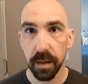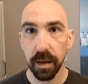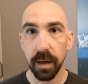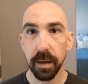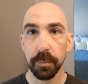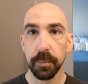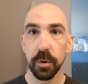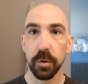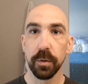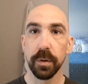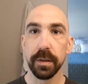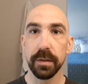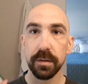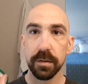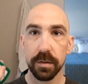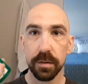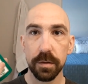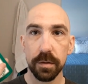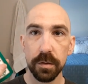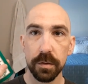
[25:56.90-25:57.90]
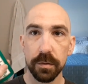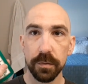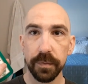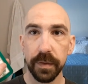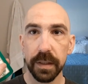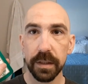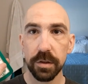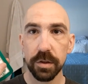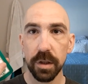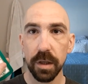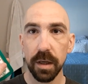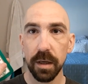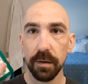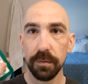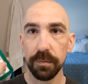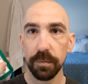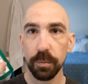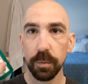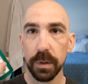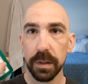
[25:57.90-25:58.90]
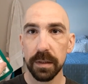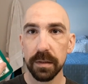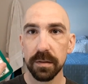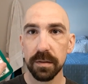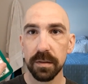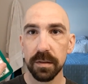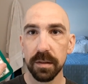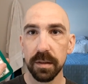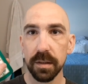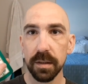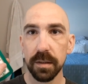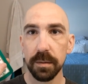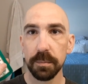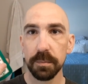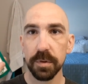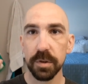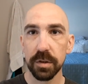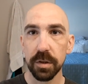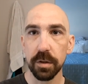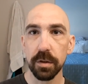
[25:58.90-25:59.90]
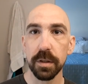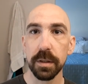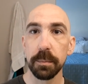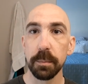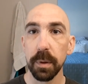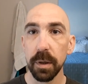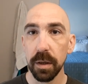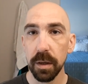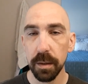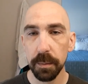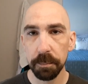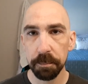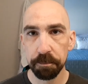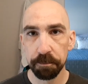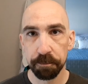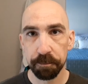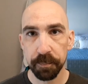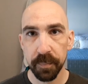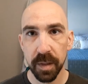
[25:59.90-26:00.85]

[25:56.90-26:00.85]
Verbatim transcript: I'm going to finish off with some Sterling Balm.